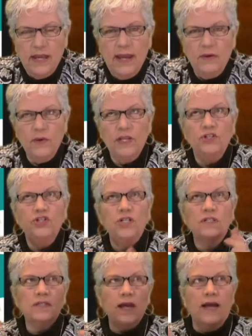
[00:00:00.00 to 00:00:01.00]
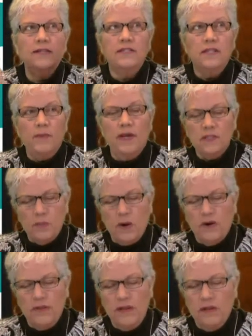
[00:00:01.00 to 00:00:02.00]
And we had just gotten to the best
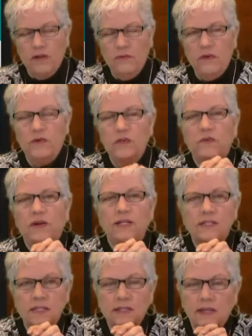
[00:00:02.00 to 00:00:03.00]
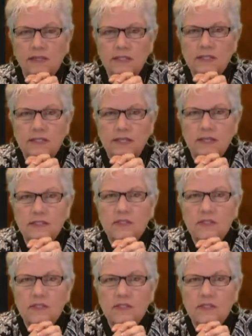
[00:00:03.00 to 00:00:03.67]
part of the interview and you guys didn't get to see it.